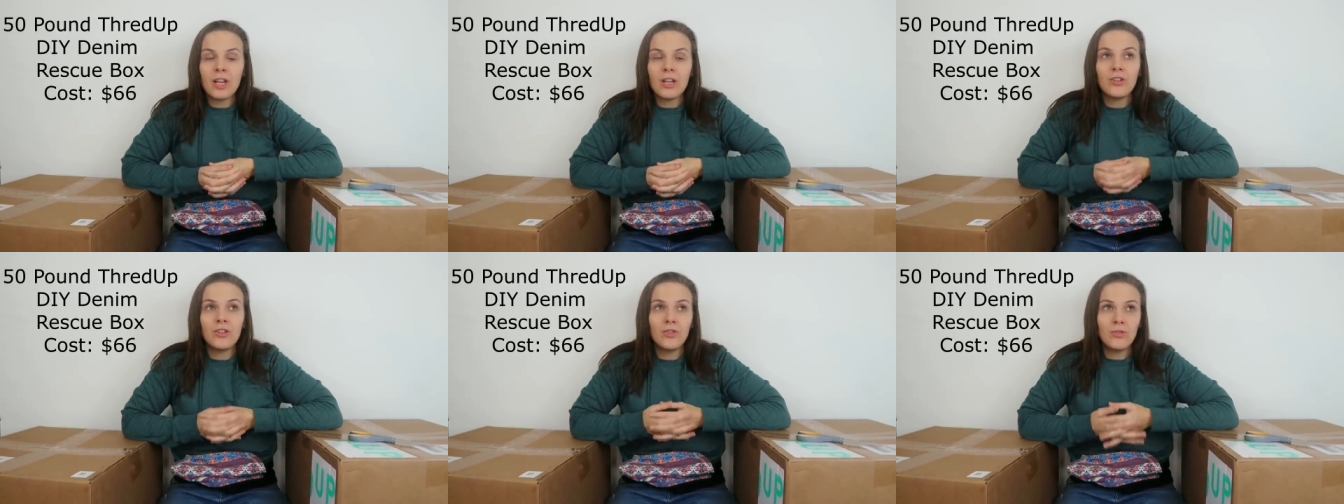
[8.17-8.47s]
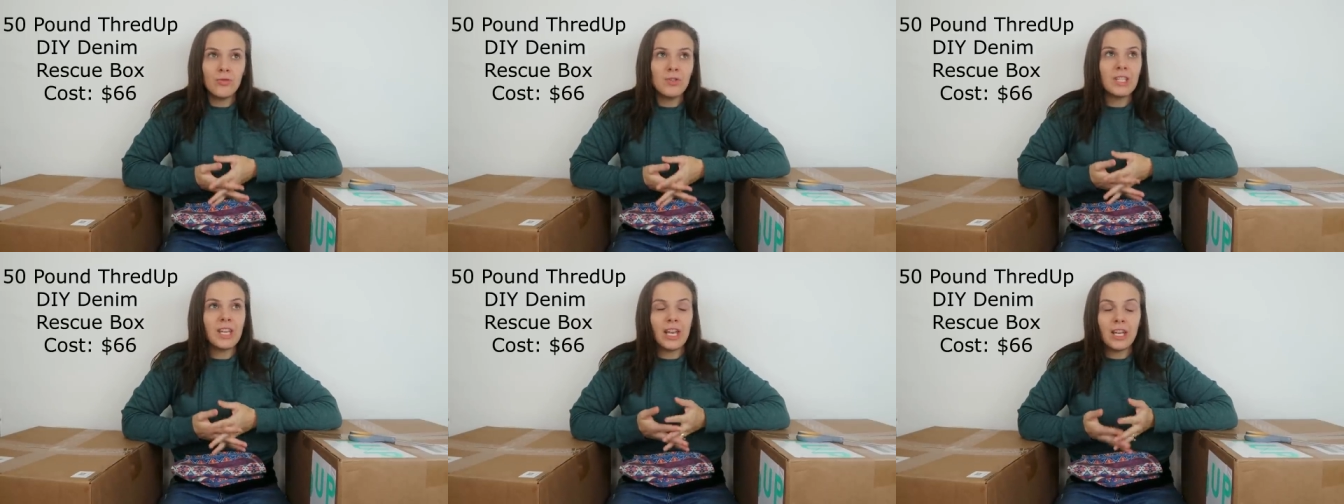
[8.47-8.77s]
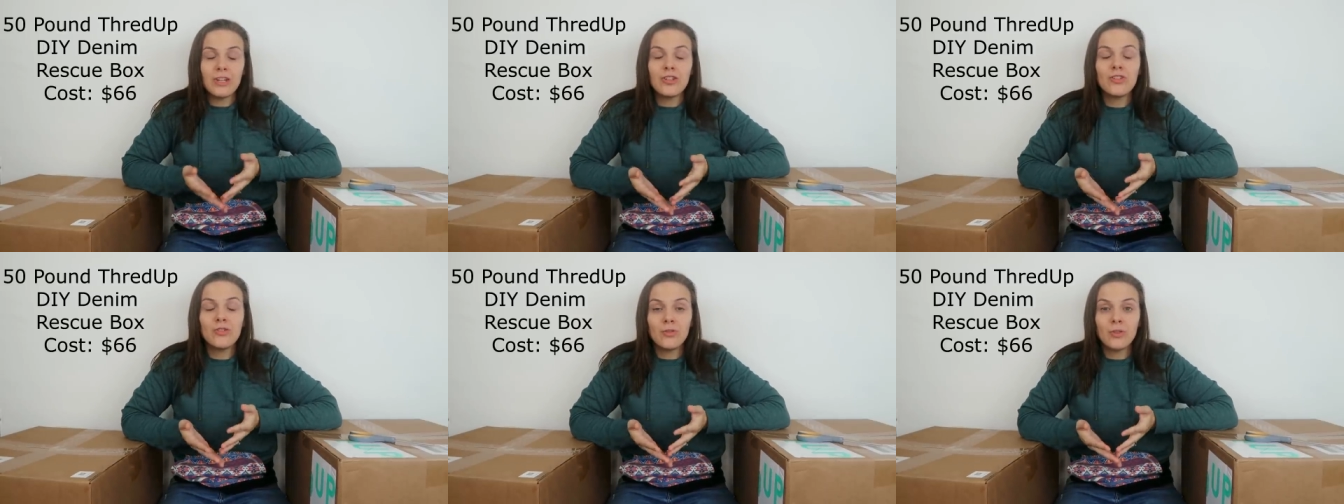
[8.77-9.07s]
used
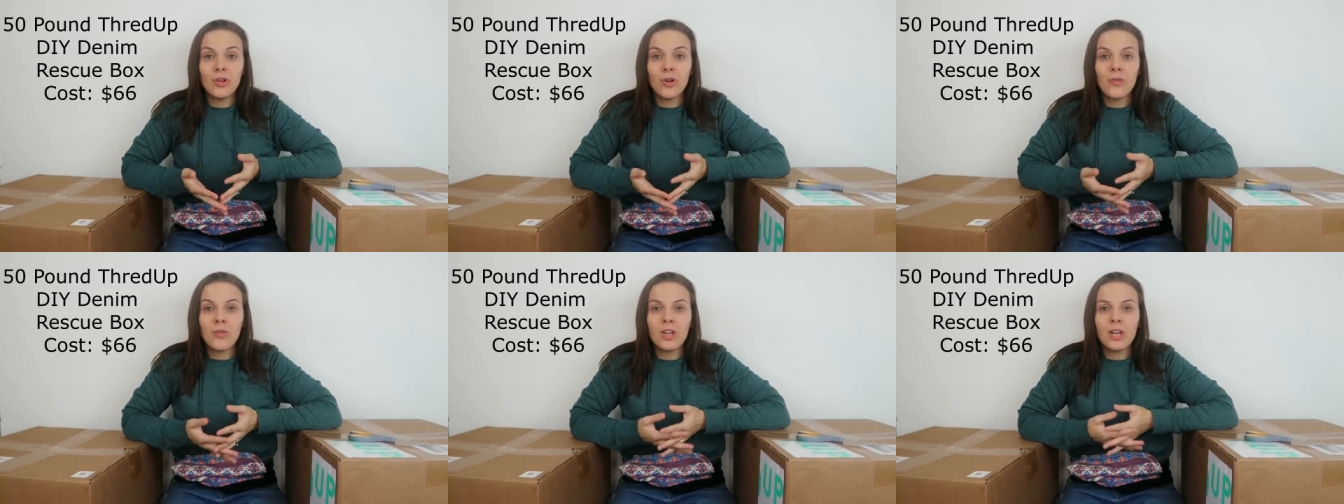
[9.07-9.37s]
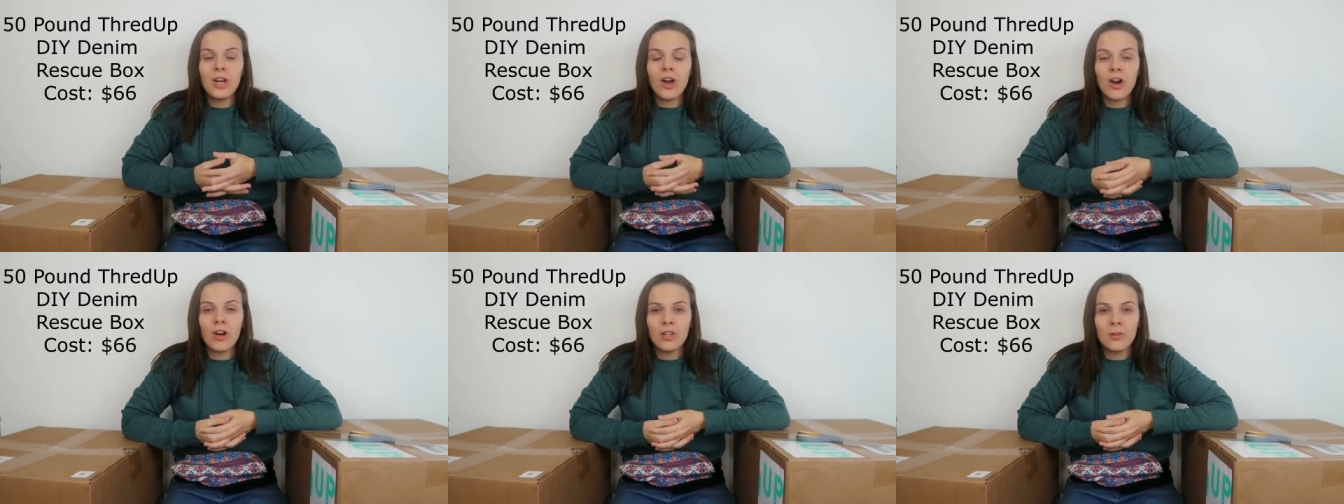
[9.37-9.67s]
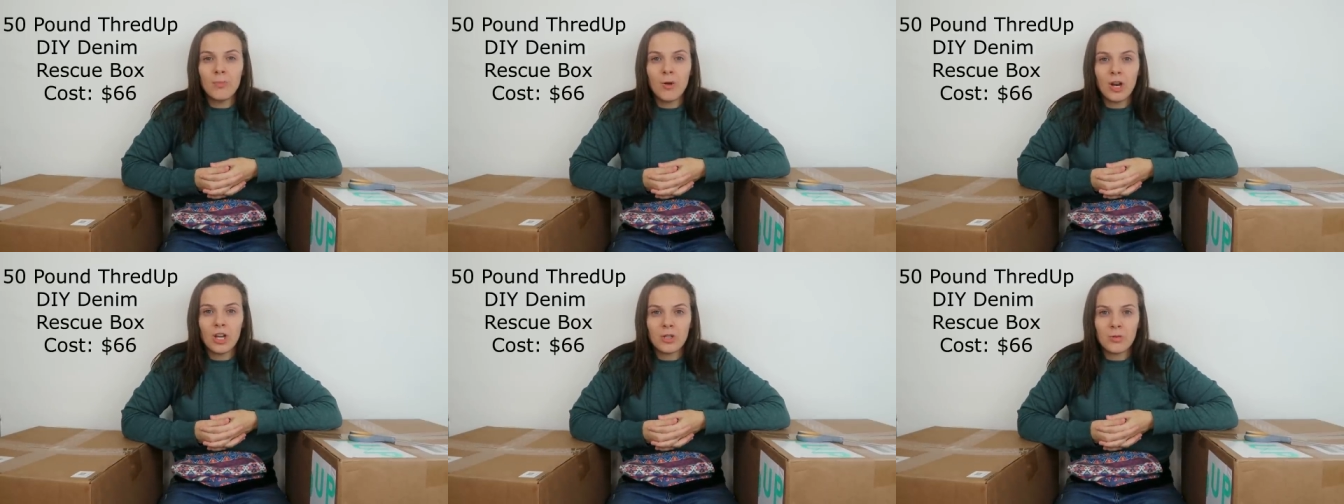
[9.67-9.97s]
and new clothing on
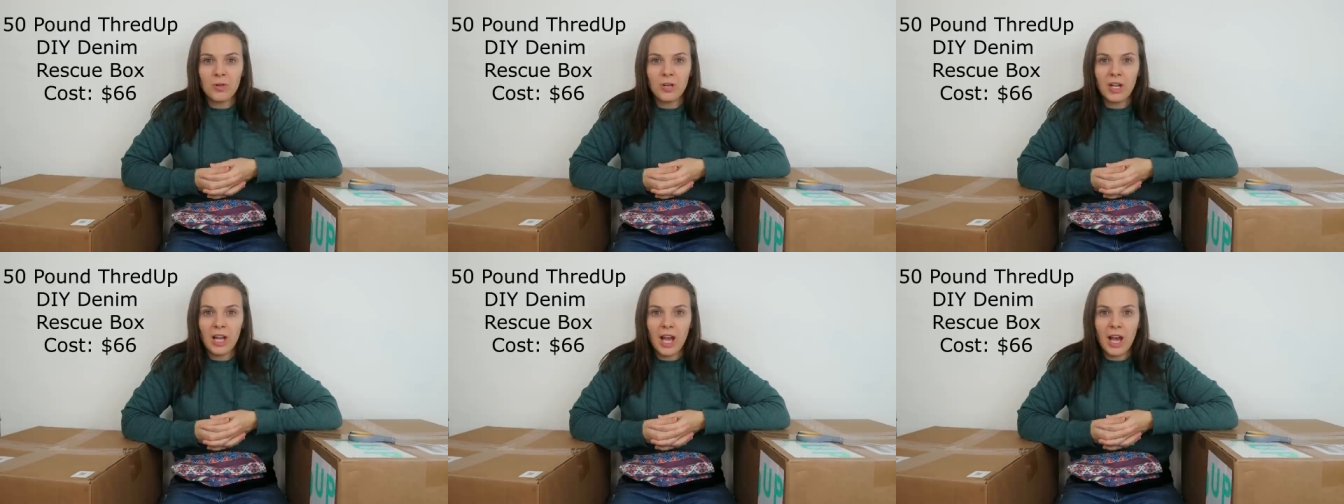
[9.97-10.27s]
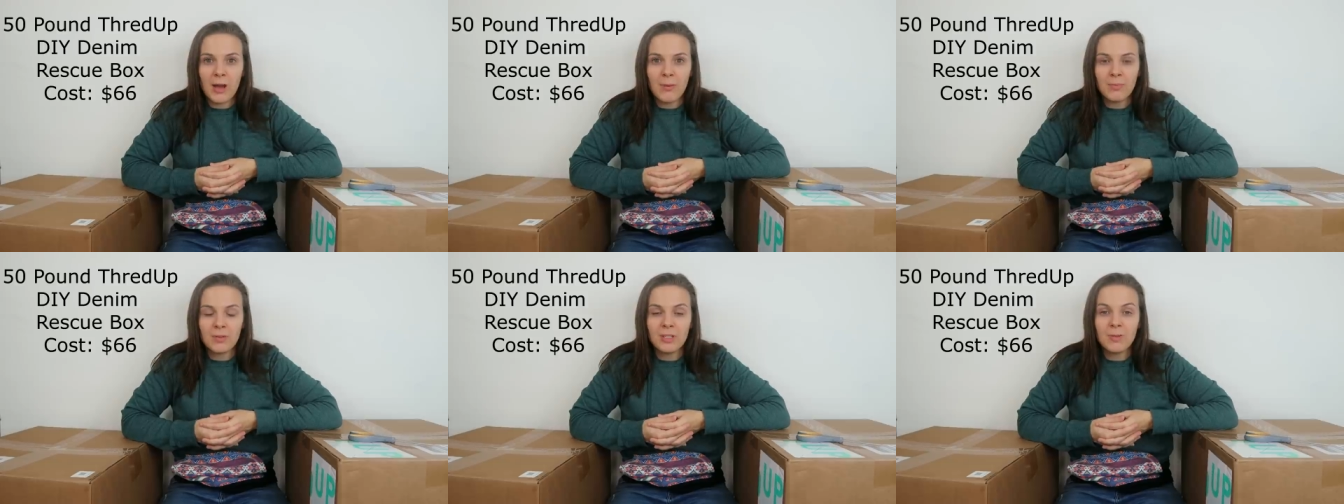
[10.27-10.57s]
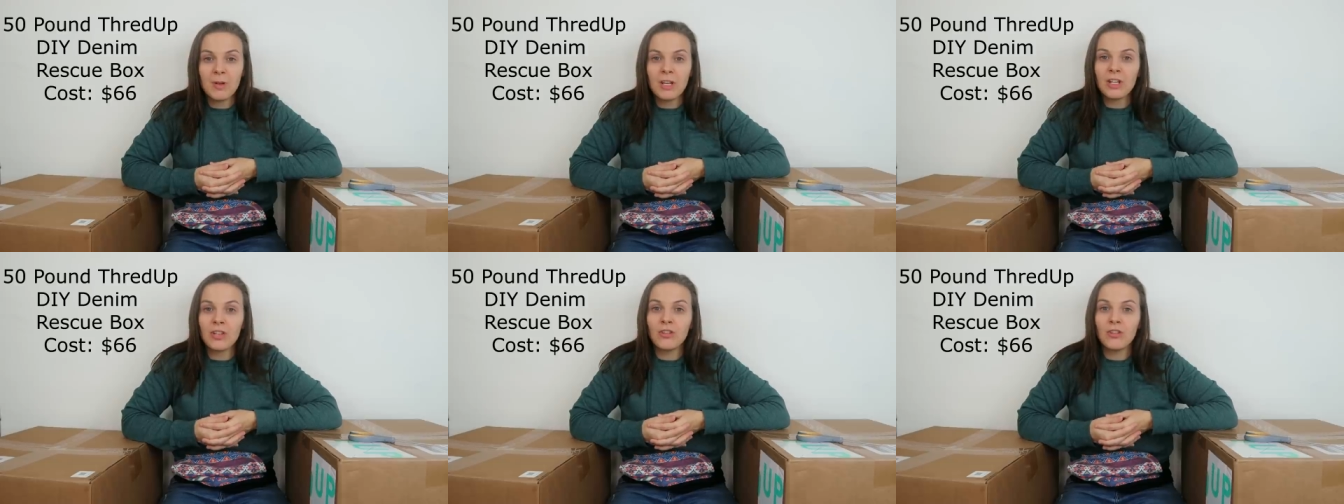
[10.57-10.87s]
the Poshmark app
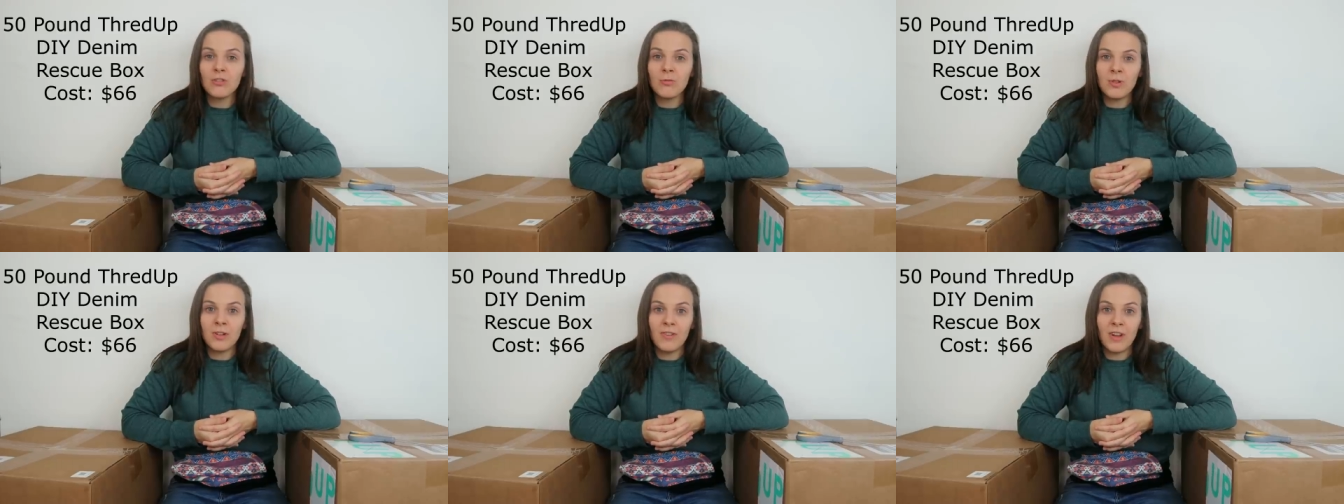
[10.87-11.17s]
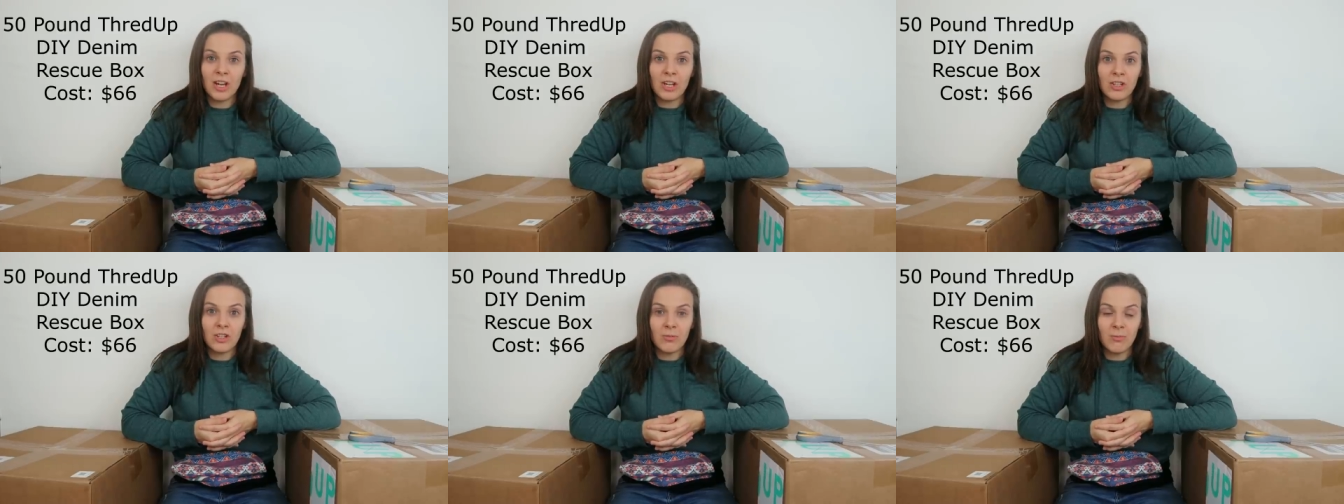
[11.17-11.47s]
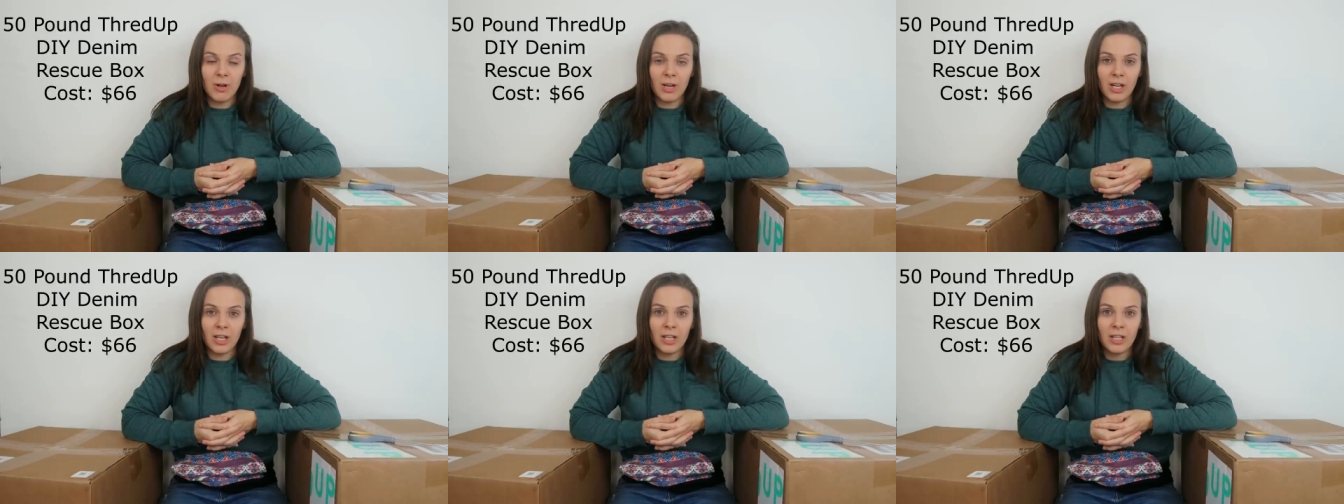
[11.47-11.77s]
to make a little bit of extra
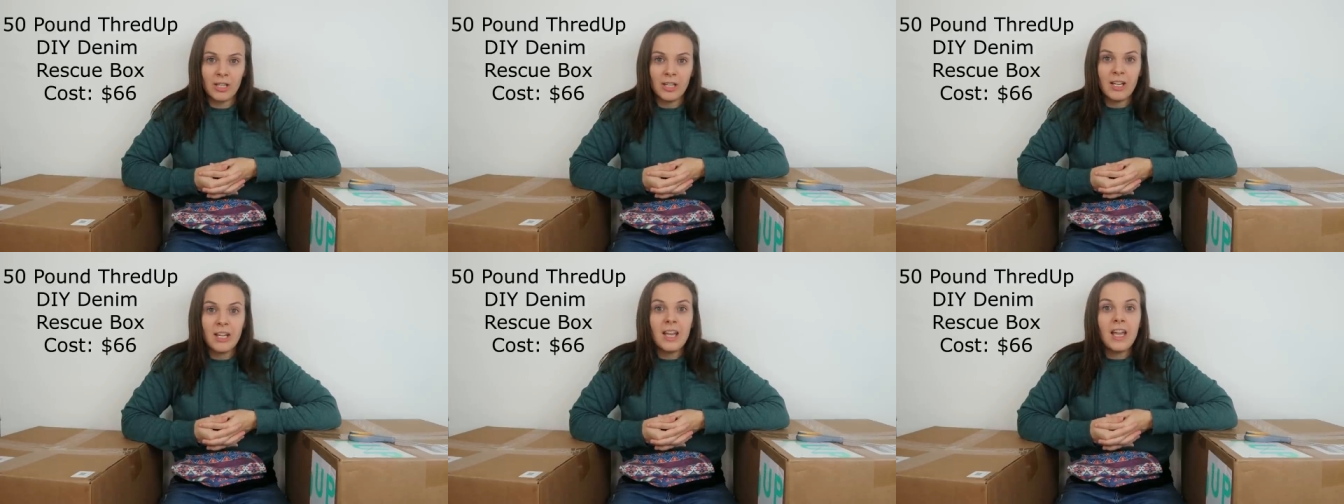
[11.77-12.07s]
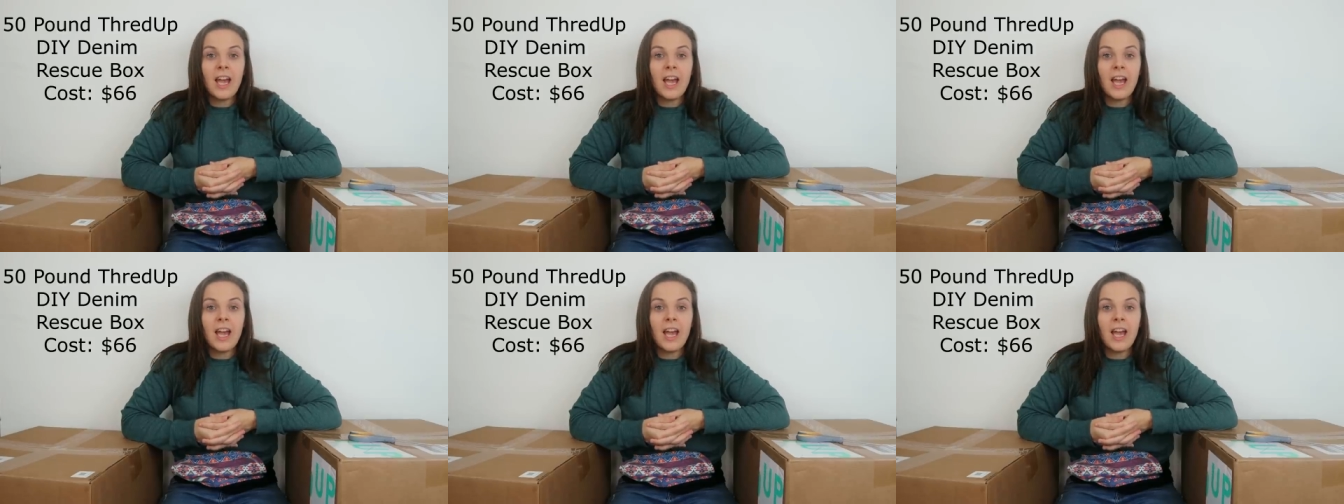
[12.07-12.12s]
money.